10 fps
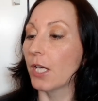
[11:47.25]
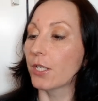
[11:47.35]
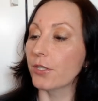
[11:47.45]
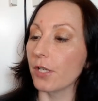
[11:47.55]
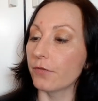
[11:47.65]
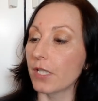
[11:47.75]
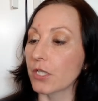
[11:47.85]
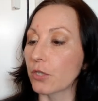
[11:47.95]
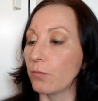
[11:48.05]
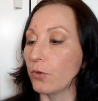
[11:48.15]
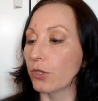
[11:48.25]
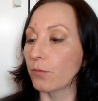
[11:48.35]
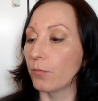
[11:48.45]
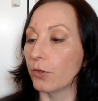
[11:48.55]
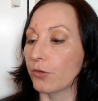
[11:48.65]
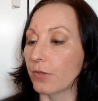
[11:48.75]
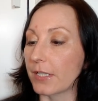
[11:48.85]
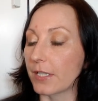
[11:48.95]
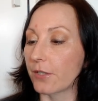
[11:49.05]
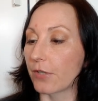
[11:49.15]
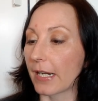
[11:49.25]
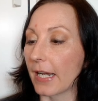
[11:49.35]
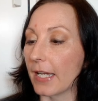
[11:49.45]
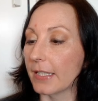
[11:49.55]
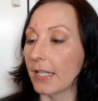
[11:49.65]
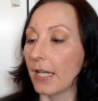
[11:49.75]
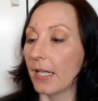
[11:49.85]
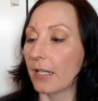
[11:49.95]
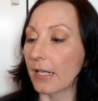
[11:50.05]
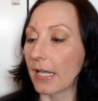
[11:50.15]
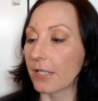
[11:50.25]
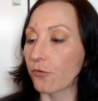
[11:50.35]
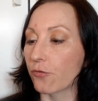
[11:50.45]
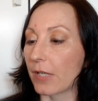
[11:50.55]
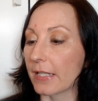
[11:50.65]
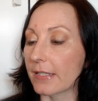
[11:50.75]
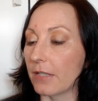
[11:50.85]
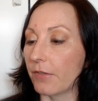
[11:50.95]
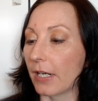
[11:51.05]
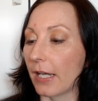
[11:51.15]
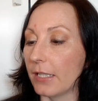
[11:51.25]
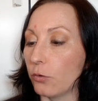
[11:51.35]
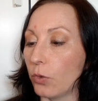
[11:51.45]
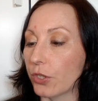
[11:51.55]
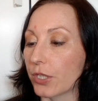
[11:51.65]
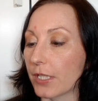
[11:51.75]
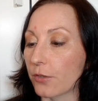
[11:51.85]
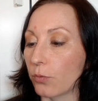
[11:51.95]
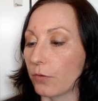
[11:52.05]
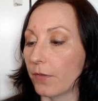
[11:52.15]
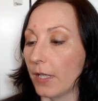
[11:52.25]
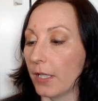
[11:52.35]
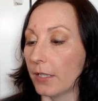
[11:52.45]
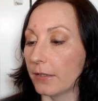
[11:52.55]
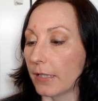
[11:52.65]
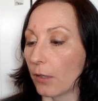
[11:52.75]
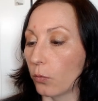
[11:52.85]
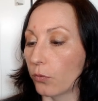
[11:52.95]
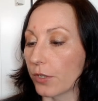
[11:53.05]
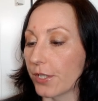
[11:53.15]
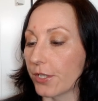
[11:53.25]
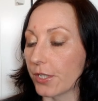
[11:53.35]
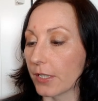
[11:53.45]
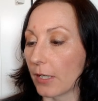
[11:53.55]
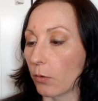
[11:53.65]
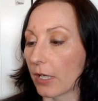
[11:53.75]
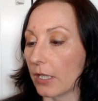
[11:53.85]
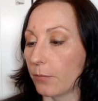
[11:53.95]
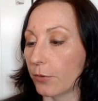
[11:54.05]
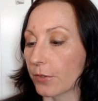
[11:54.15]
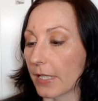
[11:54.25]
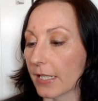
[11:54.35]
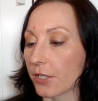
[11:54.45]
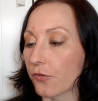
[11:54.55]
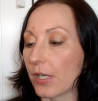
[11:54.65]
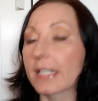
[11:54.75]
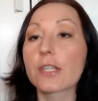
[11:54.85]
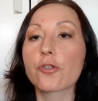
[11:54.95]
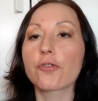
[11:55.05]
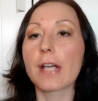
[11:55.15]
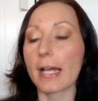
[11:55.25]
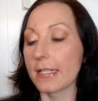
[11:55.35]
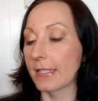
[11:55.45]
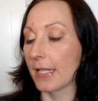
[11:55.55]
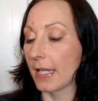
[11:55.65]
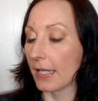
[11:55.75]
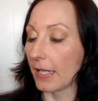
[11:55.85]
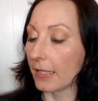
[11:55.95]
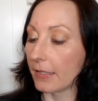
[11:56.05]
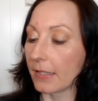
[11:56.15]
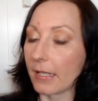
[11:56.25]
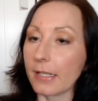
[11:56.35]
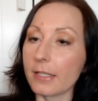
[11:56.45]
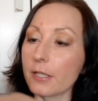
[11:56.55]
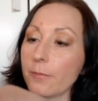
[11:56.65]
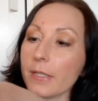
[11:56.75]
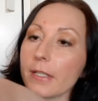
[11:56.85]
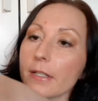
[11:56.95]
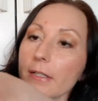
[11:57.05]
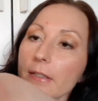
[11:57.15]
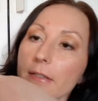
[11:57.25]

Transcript: Soft and smooth, moisturizes dry hand, lasts through several hand washes with nourishing eucalyptus extract, 3 ounce, 88 ml.